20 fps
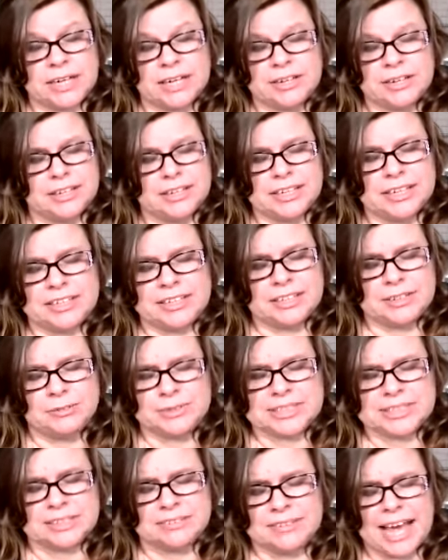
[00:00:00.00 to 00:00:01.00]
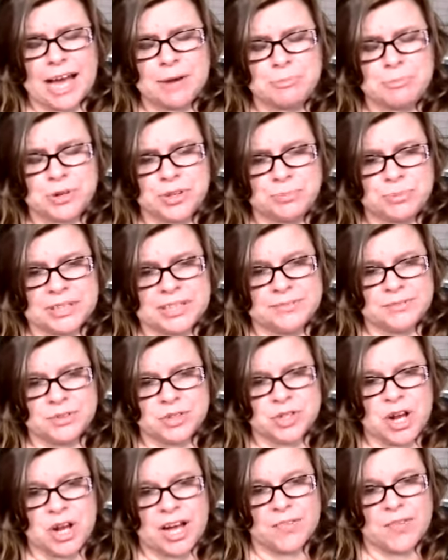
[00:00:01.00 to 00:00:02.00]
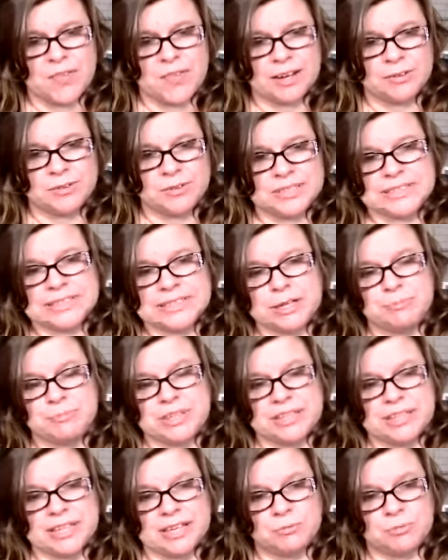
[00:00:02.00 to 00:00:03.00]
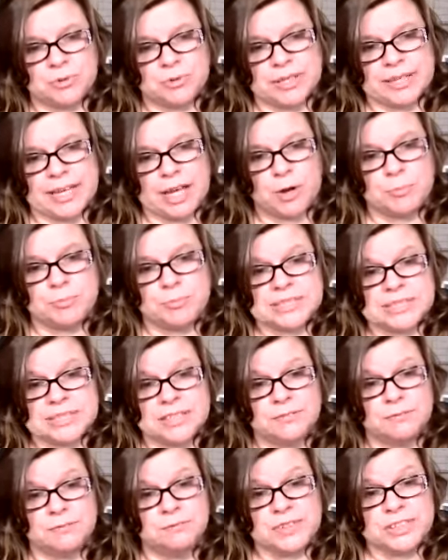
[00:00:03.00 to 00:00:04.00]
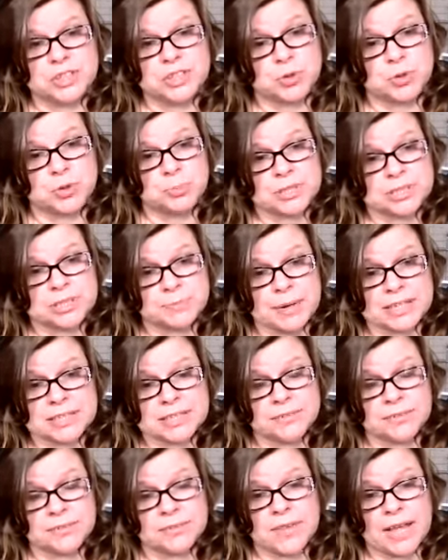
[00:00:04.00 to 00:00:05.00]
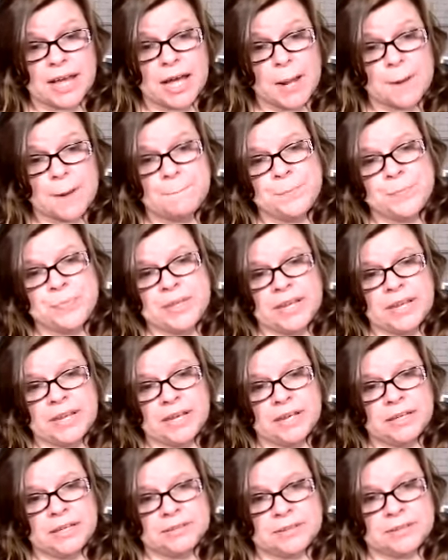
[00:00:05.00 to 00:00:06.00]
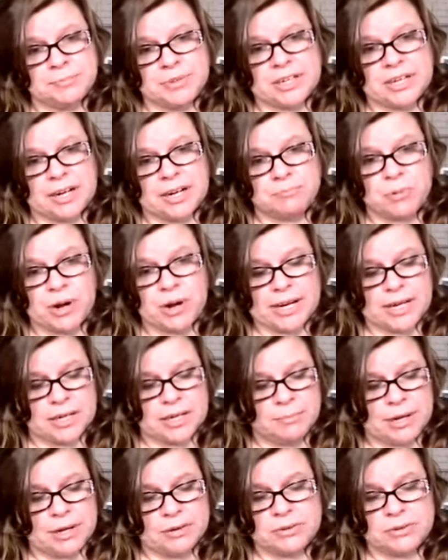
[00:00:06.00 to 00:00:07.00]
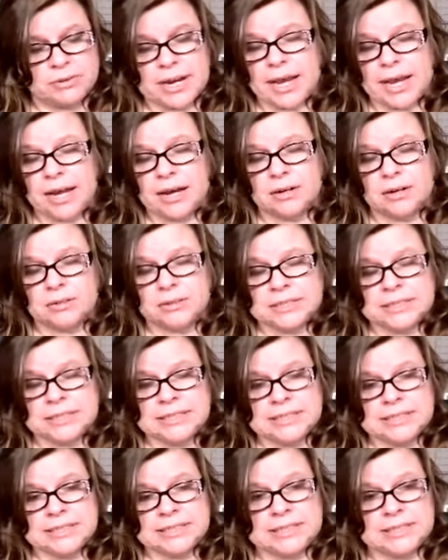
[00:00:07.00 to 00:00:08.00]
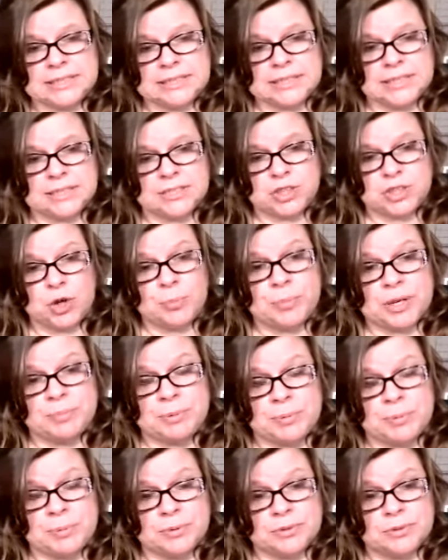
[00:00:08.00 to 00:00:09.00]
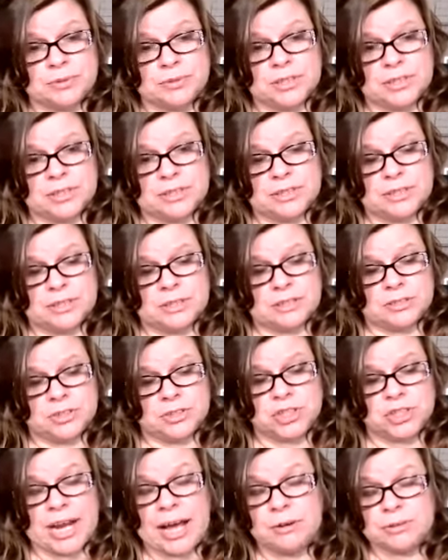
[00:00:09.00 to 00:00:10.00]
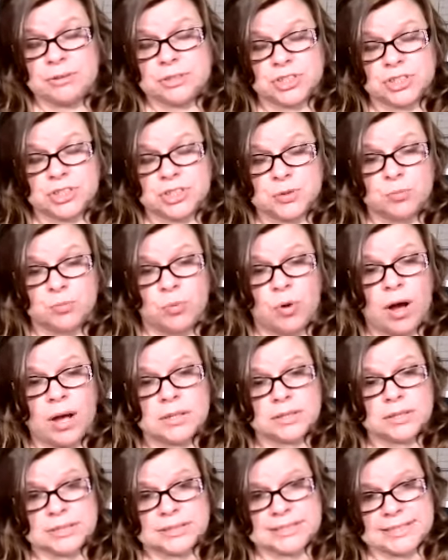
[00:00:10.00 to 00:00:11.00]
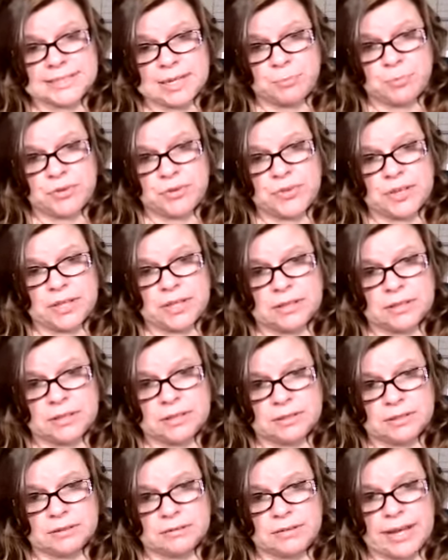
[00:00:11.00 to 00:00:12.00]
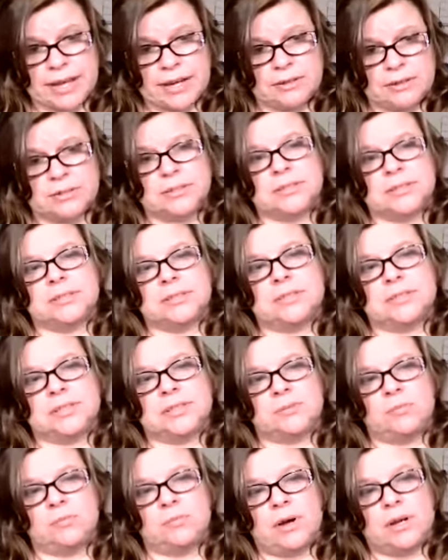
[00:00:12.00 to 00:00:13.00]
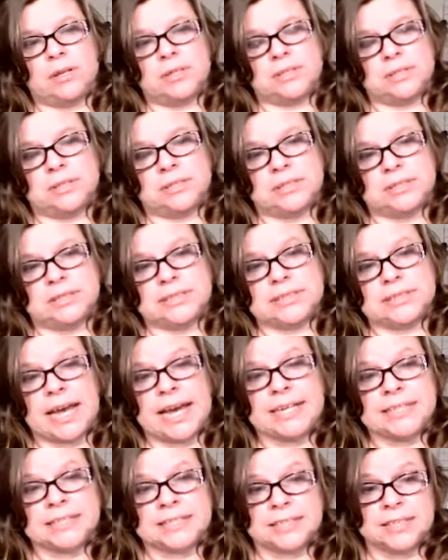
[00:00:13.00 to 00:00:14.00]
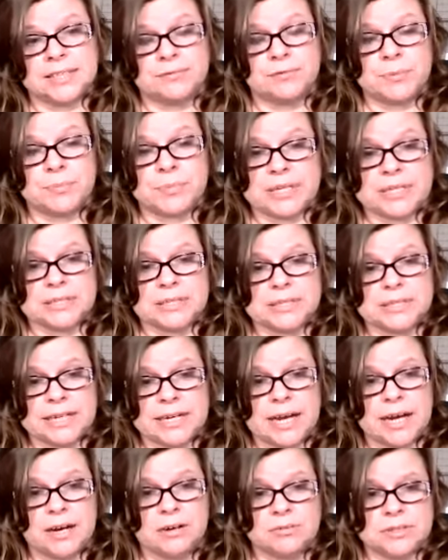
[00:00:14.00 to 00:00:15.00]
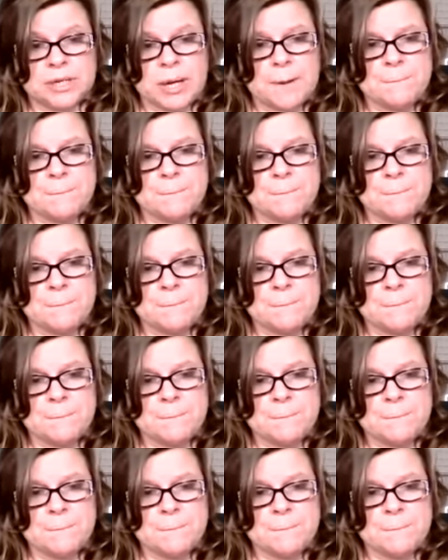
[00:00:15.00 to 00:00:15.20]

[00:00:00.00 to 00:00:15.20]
I, and it was a labyrinth, believe it or not. That was something that really helped me see the visual perspective of that. And something I'm writing about now is that so many people uh, are challenged to want to step within the layers, to, to want to decide to live from the inside out.